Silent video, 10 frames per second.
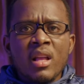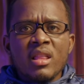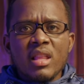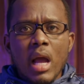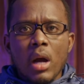
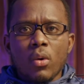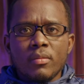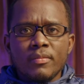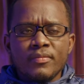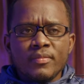Now,
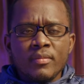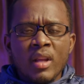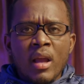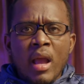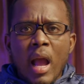
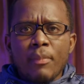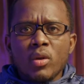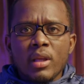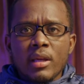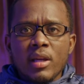I'm
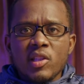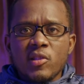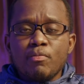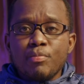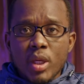not
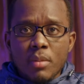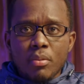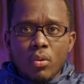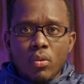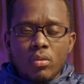against
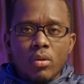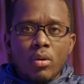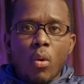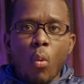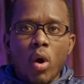people
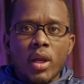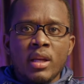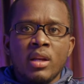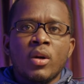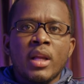working
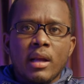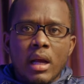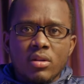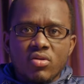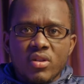in other
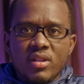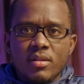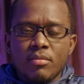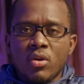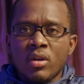countries
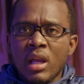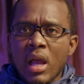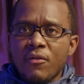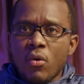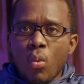because I,
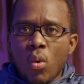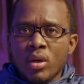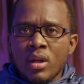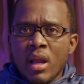for one,